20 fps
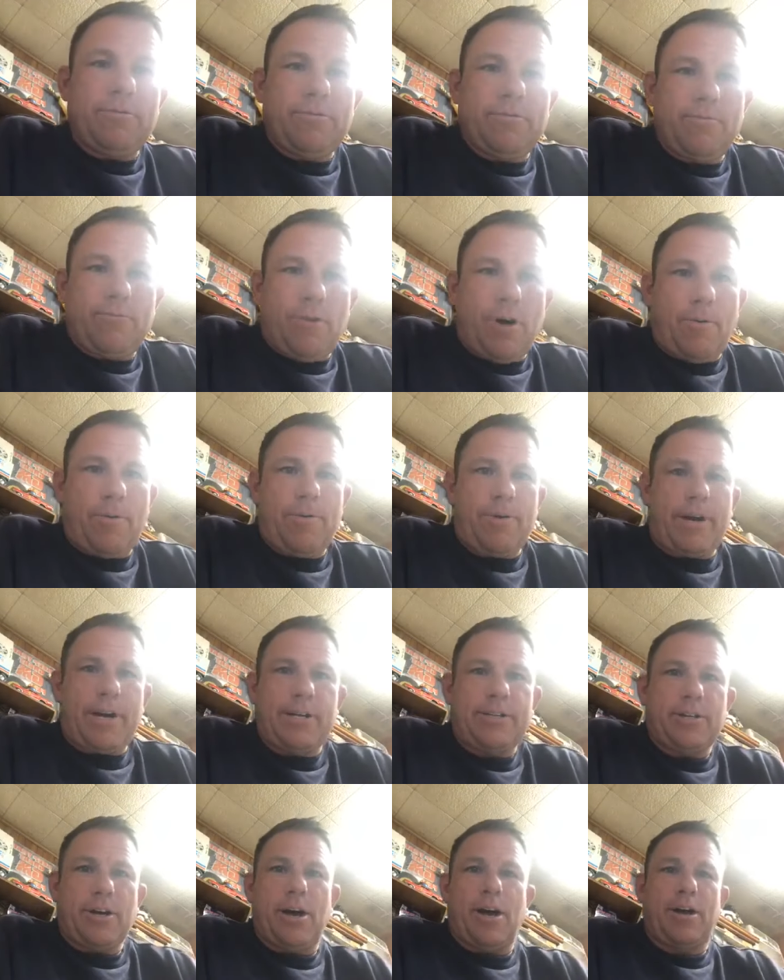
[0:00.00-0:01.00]
what we were
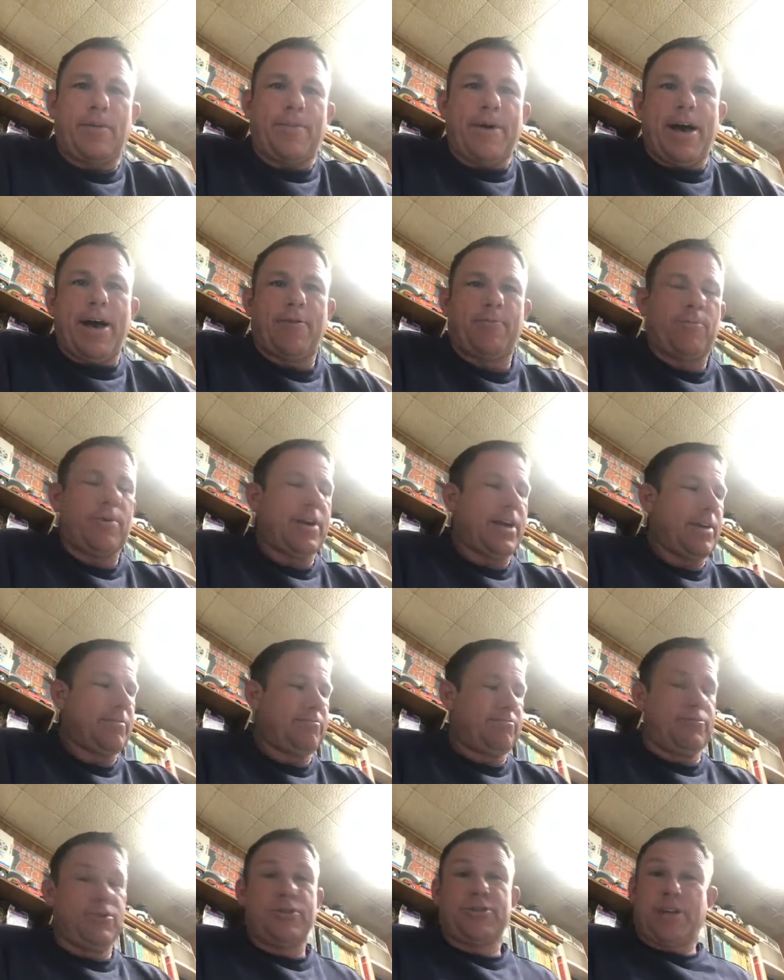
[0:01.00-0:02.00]
going to talk about, what I
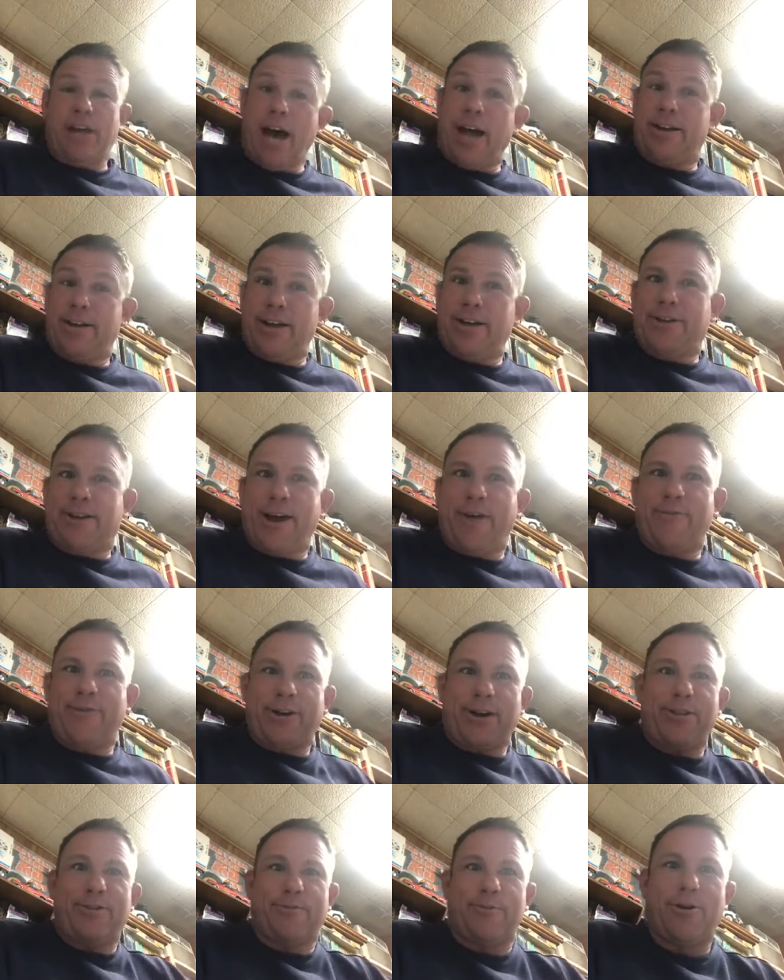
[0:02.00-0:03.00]
just got done
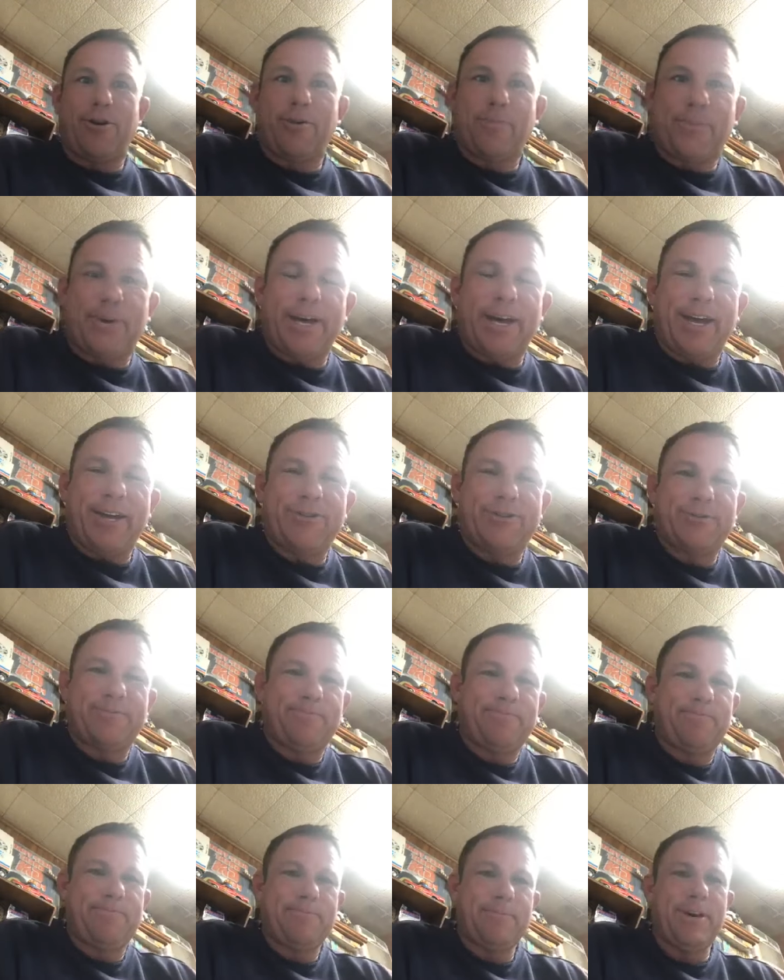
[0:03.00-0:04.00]
covering on the wrong page,
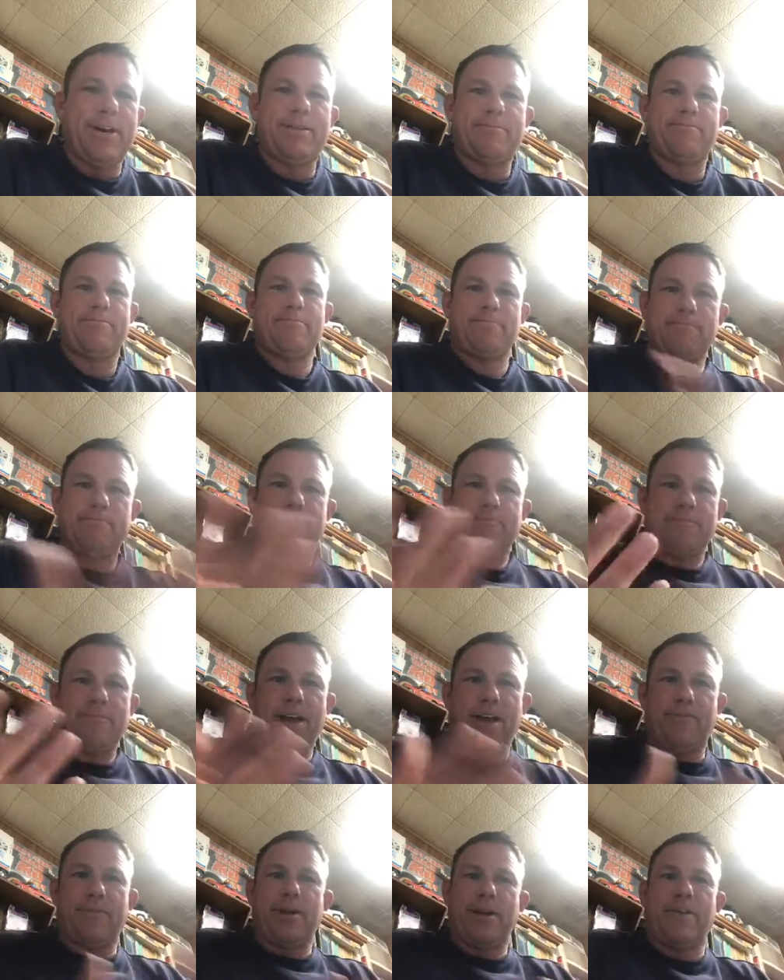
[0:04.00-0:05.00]
but
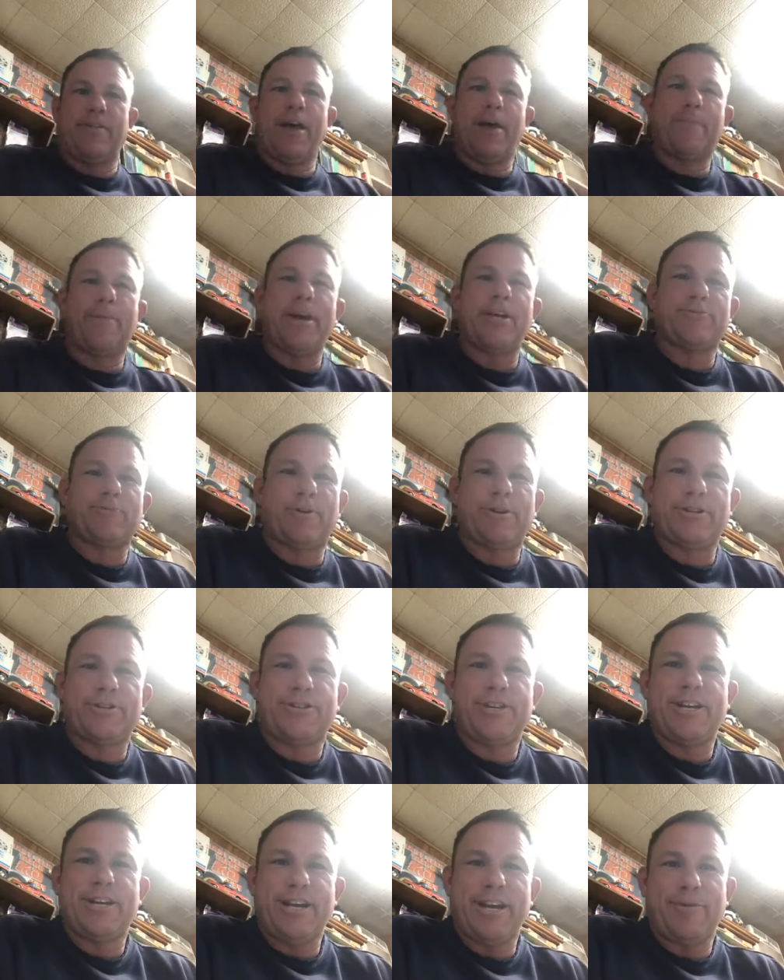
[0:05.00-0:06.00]
everybody on that page wanted to
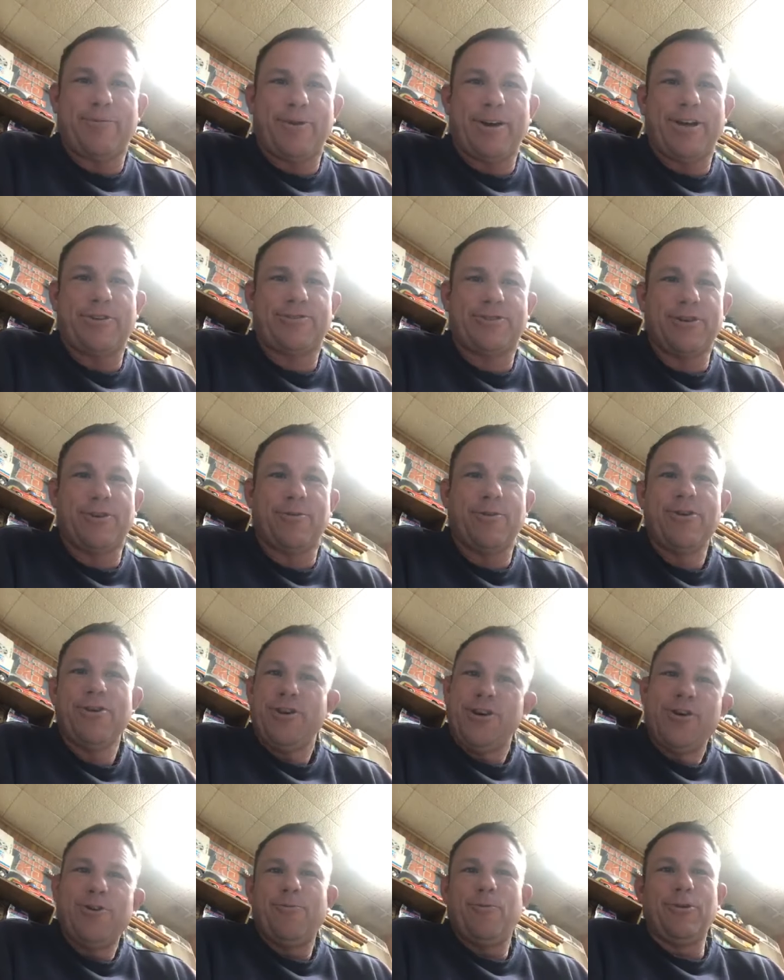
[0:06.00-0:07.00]
see it anyway, so
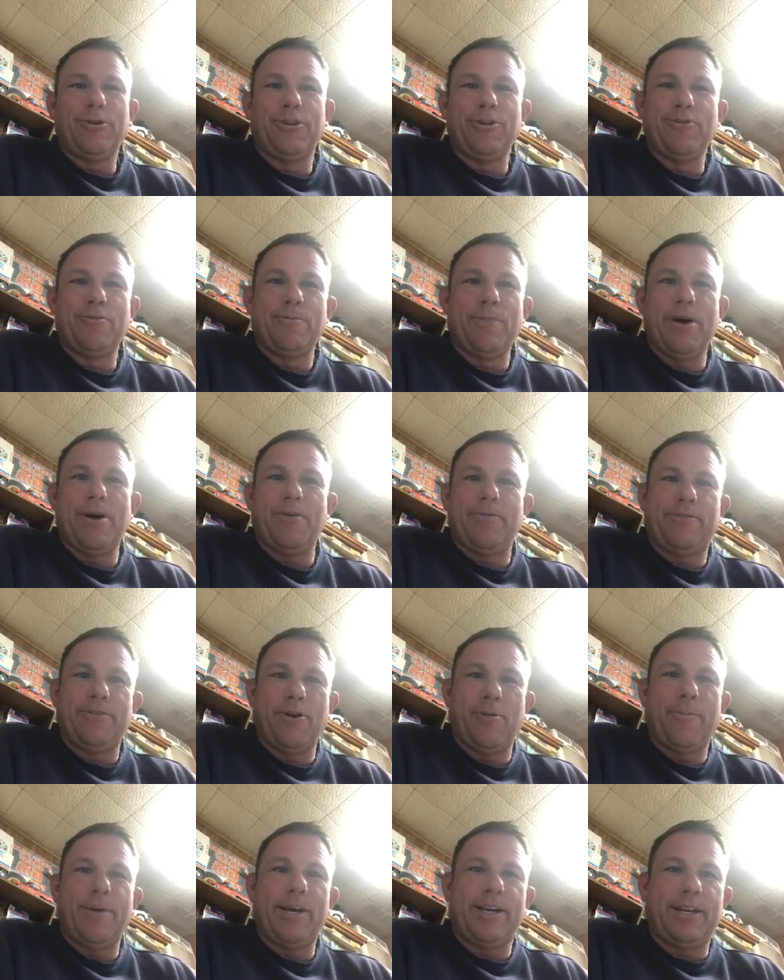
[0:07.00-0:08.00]
we'll do them both.
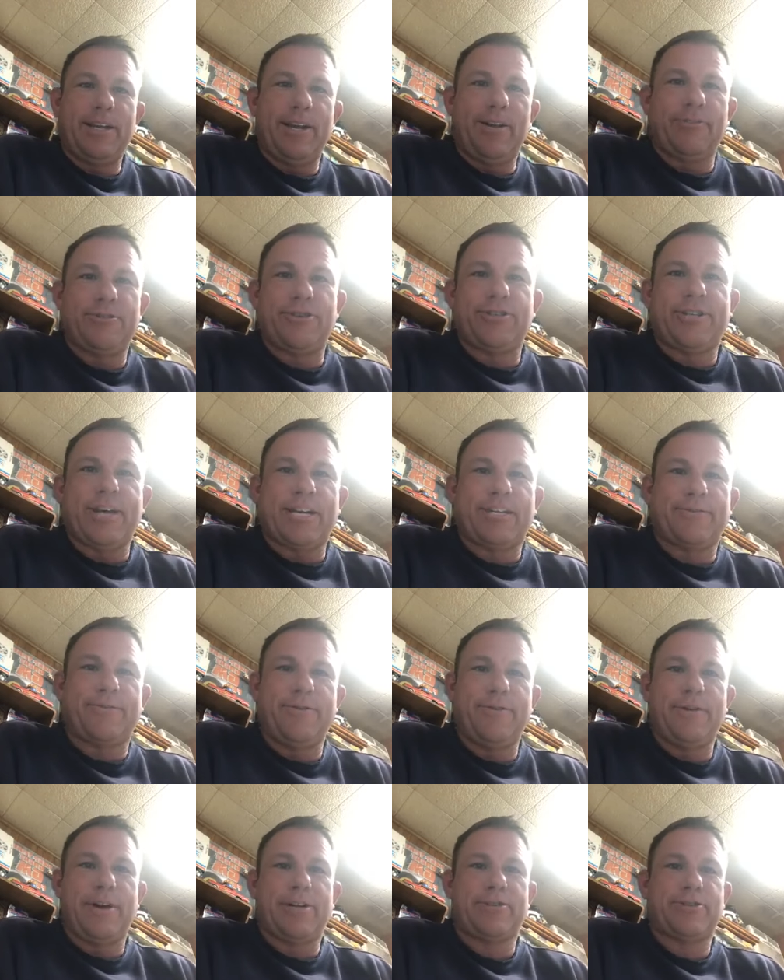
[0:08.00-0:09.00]
No big deal. Just takes a
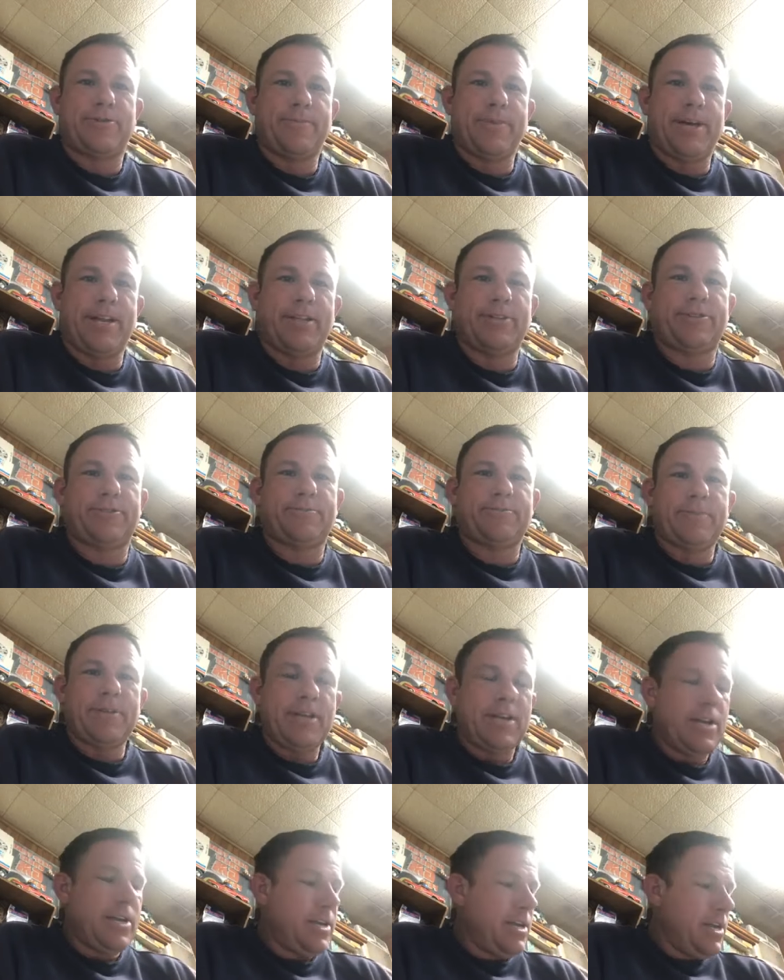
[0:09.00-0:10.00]
few extra minutes.
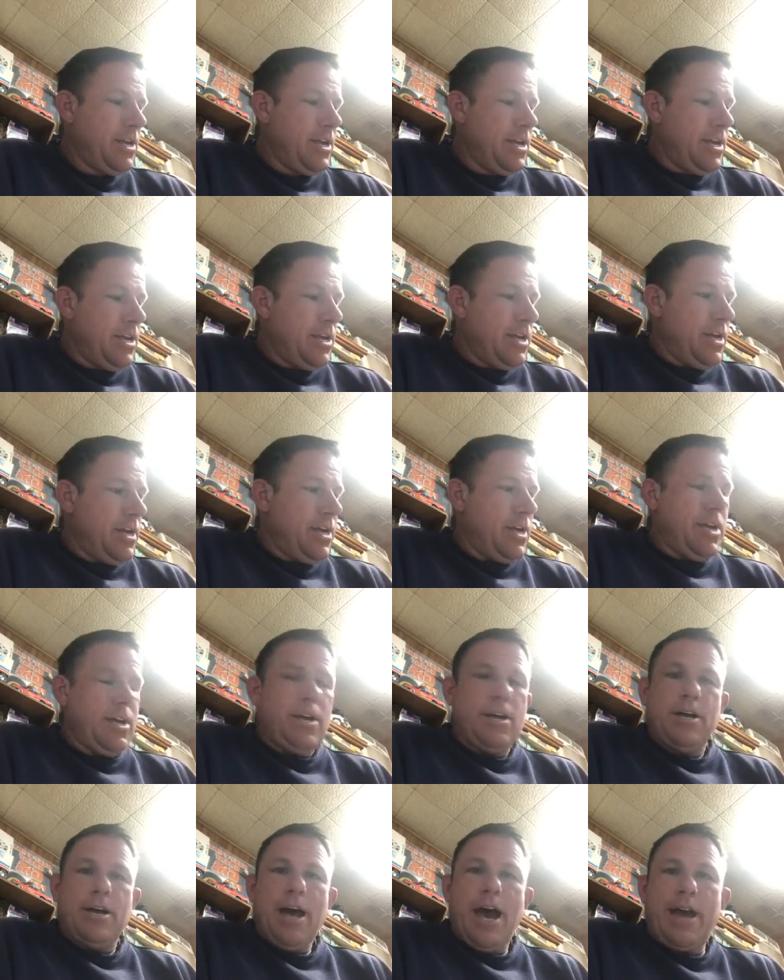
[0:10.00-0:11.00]

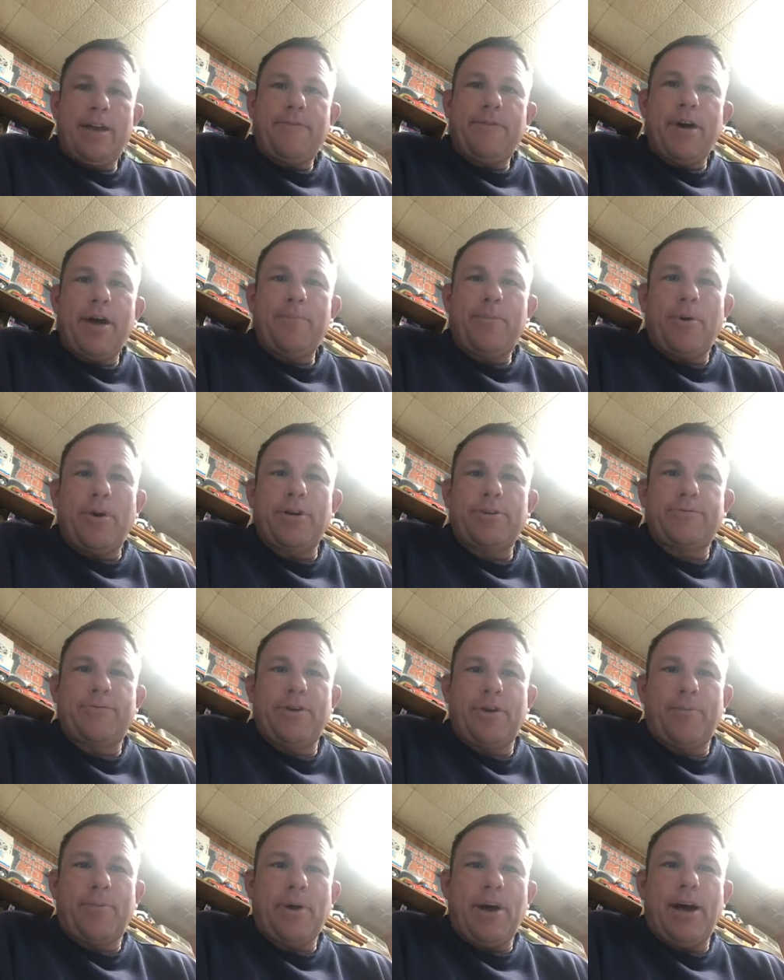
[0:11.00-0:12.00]
How to find parts for
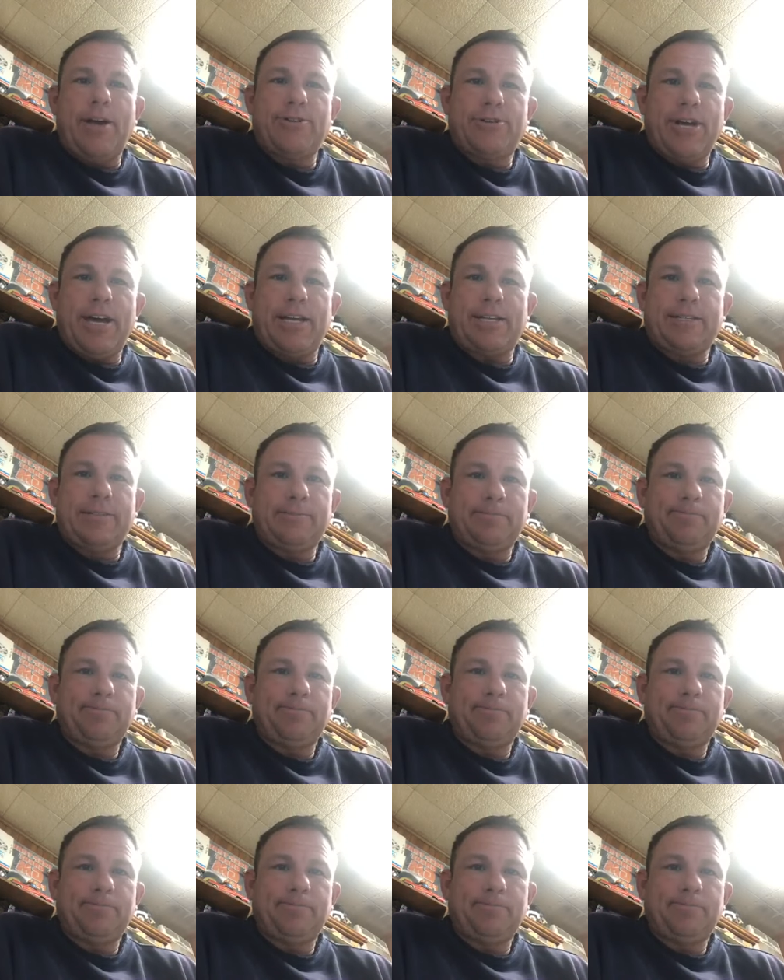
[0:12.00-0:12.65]
your project.